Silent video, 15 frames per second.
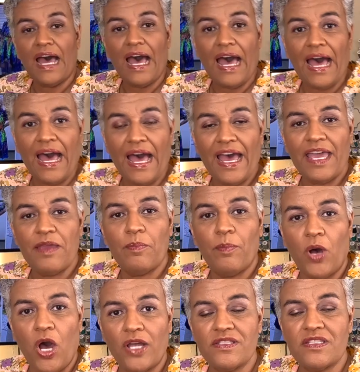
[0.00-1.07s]
I
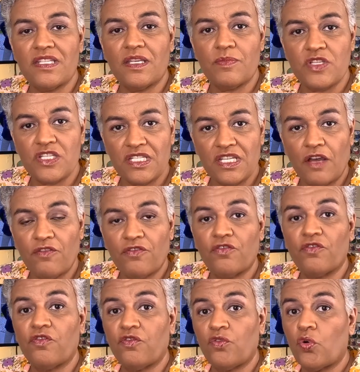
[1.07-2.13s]
bought some stuff
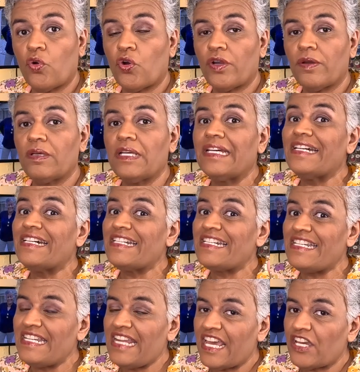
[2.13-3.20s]
for
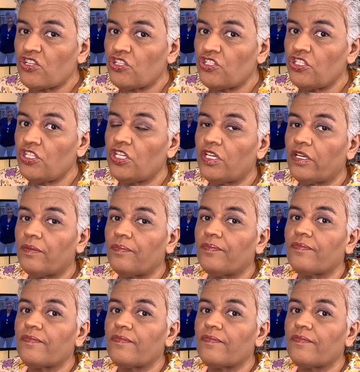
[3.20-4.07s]
next year.